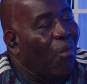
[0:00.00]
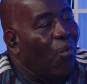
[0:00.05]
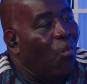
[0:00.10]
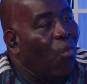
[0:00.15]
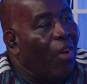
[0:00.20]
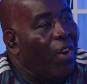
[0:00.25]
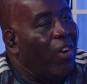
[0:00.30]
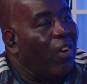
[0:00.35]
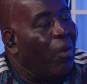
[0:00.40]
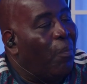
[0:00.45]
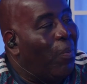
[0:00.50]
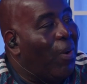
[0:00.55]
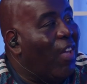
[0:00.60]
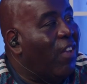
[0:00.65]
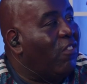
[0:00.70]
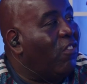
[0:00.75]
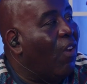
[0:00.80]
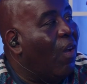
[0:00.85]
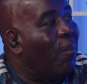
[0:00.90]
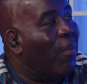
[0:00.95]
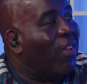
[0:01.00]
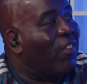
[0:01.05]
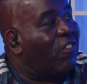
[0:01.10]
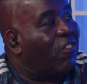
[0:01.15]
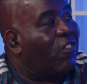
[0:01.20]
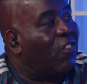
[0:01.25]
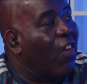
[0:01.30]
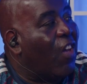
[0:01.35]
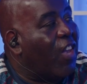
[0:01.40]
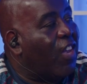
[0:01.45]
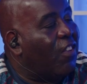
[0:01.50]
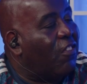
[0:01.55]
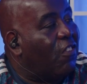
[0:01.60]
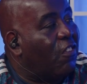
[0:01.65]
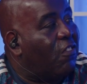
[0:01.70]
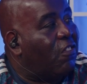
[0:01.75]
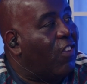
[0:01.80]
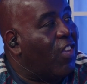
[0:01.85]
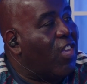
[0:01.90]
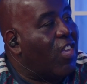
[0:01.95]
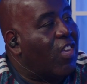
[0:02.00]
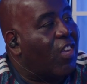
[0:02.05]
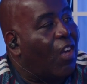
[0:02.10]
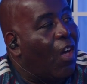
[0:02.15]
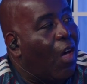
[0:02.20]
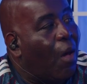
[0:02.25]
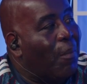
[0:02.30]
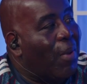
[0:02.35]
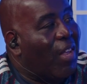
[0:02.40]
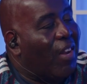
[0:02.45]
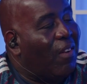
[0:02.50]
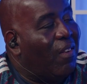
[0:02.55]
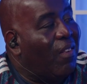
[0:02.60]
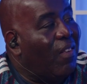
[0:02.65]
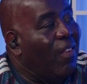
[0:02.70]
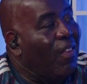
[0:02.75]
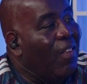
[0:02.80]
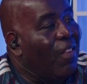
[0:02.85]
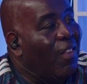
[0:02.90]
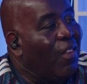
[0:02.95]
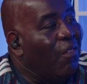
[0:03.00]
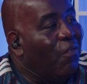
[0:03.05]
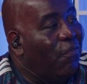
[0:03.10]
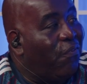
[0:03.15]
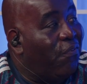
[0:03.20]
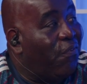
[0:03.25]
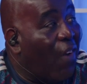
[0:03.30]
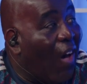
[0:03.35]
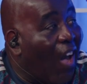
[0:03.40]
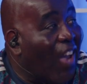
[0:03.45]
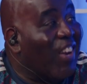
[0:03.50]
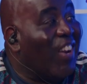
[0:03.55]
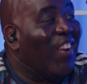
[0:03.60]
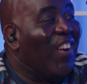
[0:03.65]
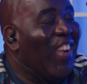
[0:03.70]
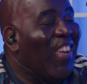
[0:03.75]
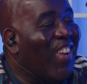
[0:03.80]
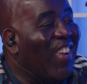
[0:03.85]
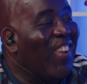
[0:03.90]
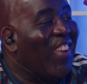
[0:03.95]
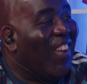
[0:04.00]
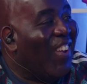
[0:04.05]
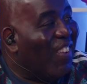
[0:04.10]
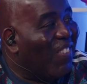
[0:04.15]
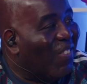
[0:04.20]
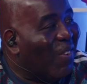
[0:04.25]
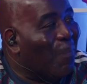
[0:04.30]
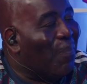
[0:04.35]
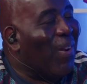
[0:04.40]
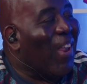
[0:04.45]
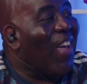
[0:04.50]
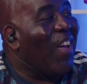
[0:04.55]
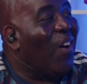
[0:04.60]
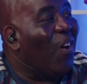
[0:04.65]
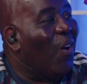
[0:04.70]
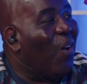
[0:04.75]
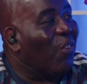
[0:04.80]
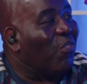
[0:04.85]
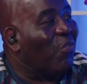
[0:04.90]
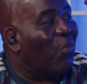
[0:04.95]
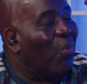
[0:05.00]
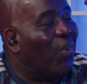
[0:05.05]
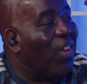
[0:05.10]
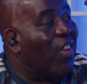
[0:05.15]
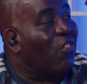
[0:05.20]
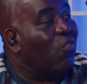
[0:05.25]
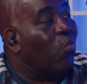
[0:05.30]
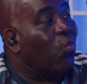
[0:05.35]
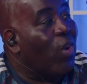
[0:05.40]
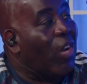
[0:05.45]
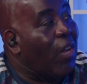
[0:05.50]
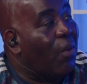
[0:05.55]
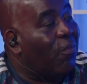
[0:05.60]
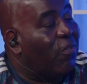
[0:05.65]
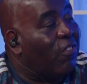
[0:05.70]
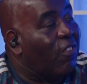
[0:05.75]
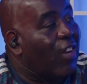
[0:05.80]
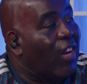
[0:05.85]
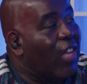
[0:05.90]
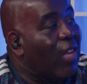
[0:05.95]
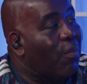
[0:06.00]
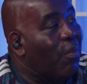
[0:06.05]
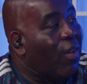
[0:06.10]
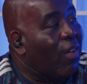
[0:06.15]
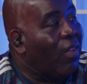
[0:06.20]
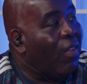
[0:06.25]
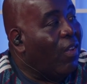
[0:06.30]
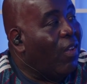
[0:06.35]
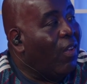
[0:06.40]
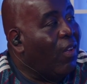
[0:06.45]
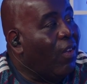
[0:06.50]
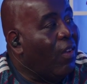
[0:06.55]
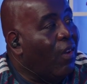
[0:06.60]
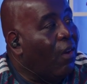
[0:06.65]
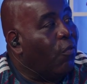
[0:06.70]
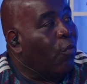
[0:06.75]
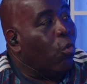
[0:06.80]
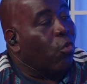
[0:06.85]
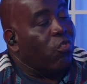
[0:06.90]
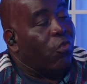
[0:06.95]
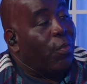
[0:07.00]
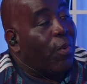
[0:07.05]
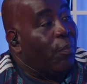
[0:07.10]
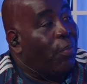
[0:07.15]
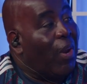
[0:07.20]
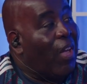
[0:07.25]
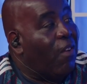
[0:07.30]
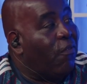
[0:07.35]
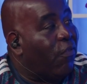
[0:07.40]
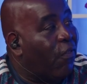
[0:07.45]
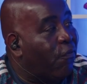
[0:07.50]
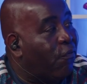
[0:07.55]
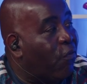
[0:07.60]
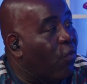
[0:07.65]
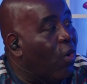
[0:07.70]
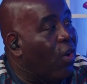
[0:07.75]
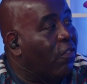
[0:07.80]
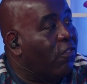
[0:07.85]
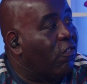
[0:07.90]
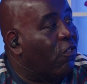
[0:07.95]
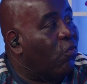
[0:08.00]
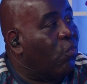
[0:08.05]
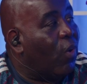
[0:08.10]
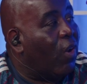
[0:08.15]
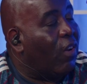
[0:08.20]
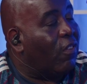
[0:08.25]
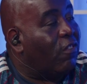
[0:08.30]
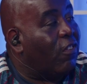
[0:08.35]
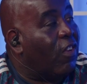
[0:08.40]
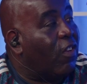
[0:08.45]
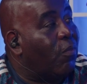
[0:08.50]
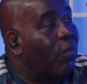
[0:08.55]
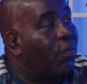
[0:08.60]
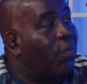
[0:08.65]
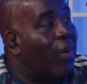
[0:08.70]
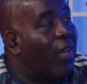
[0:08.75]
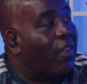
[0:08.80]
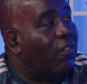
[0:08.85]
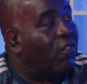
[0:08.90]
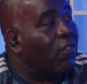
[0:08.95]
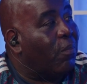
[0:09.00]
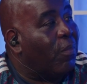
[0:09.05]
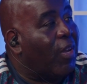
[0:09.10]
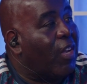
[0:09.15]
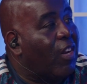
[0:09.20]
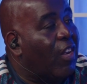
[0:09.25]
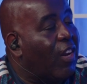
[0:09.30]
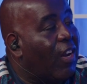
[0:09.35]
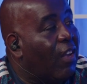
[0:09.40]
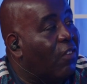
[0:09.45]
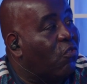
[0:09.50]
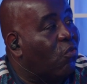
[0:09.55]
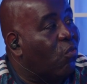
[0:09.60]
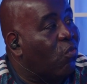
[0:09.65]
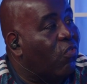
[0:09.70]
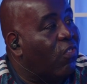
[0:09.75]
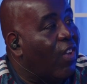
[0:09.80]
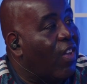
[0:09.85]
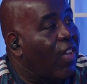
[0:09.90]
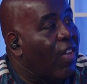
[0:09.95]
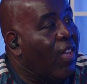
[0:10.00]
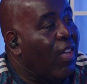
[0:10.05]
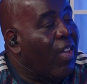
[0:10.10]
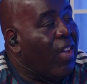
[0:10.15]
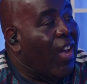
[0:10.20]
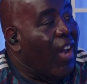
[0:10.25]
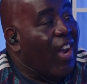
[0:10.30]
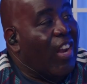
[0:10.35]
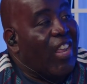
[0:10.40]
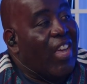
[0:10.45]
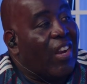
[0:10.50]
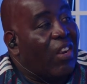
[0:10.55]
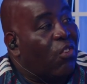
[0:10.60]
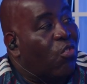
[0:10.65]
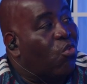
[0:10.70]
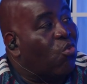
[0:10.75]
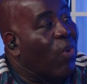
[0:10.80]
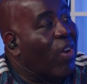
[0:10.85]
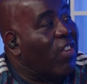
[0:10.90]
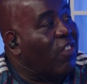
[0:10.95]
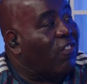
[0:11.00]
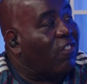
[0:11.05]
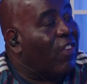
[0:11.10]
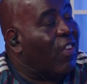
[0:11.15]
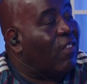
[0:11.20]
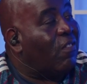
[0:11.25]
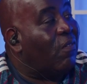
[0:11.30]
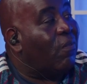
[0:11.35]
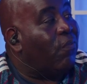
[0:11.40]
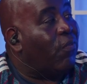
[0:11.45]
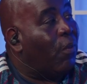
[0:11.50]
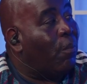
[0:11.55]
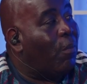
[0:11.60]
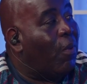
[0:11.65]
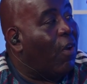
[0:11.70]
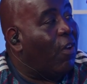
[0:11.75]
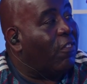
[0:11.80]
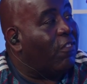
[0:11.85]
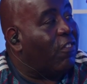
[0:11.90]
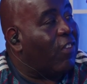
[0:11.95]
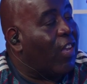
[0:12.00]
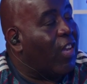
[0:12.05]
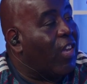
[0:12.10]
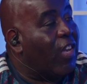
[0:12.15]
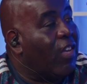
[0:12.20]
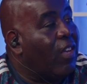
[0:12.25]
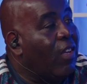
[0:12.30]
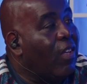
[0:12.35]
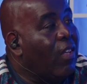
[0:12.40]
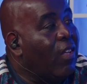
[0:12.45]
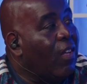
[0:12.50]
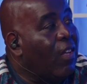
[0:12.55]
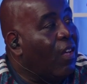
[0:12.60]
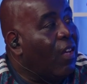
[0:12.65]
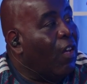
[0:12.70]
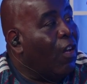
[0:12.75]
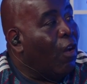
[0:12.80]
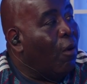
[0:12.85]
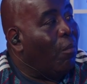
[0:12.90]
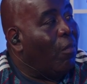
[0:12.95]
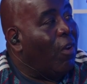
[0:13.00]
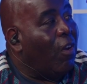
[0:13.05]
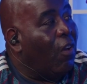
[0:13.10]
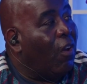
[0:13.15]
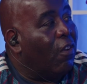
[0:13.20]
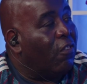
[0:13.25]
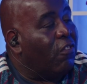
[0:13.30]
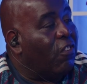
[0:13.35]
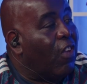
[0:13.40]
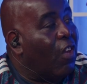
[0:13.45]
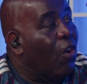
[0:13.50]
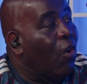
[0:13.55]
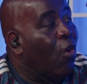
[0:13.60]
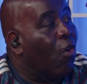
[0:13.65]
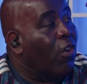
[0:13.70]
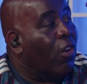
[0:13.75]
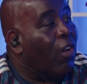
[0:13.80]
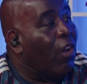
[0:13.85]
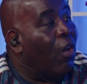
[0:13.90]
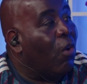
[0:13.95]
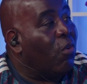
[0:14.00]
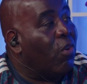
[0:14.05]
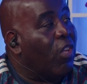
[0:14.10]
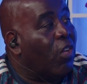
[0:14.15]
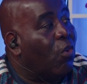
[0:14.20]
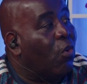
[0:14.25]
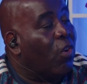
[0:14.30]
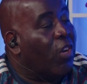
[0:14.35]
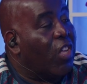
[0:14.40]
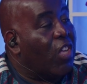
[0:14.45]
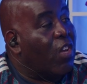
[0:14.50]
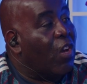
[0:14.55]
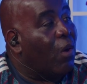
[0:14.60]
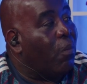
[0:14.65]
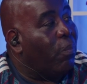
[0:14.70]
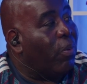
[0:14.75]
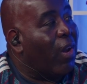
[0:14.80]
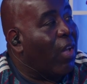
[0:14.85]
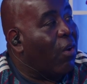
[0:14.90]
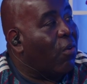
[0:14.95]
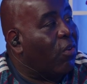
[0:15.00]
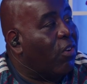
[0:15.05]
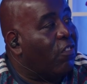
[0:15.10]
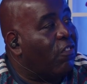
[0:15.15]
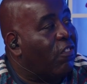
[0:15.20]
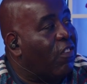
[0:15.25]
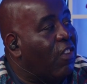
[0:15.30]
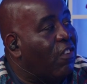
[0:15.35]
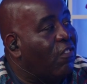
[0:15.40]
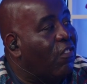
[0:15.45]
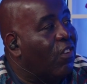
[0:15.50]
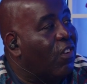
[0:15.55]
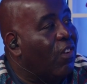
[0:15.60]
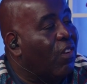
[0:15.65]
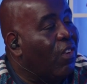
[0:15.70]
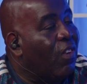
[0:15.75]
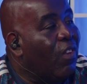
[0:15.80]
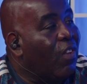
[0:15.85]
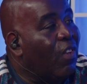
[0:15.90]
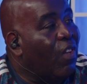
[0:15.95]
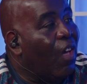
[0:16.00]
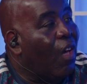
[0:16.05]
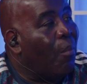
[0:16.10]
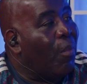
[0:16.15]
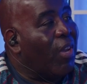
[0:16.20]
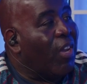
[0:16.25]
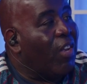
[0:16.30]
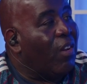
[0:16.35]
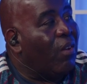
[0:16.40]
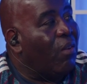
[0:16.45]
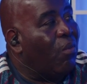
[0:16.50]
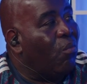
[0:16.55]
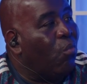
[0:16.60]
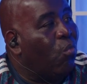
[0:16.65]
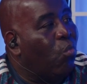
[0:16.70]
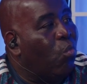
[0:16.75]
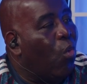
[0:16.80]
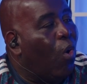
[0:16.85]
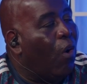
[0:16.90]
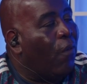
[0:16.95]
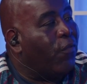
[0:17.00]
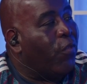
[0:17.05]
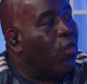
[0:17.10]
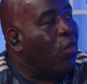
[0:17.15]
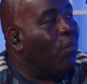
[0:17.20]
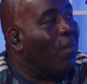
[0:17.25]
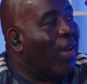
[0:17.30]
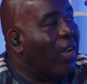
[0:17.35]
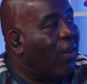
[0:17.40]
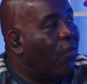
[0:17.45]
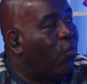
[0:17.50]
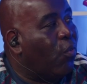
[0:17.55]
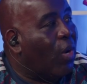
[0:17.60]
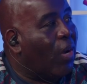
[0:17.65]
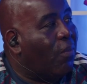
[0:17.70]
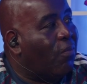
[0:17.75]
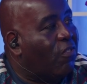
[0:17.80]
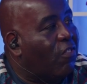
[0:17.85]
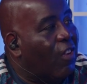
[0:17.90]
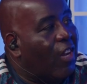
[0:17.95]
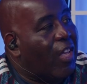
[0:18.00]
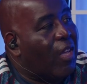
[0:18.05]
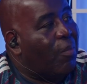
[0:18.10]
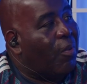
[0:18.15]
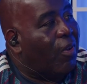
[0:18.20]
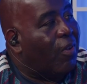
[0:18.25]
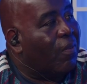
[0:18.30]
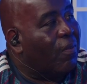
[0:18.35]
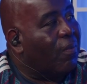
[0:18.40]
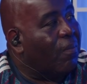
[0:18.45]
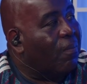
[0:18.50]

one of the players that I'm excited to see coming finally to play at Arsenal is William Saliba. Of course, he's been playing for France as well. I've seen him playing some internationals there, and he had a great season for Marseille um, last year on loan. He got the young player of the season. I mean, what have you made of William Saliba?